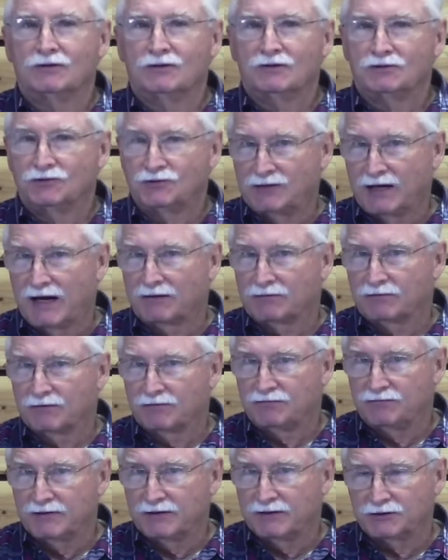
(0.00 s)

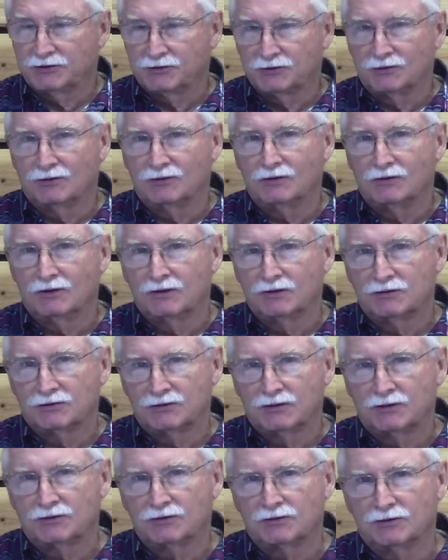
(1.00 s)
sacrificial
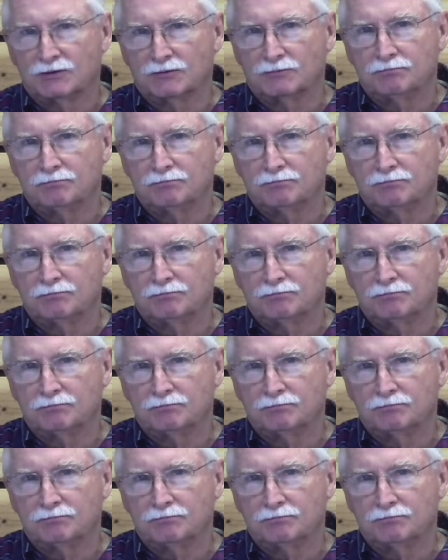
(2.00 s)
system.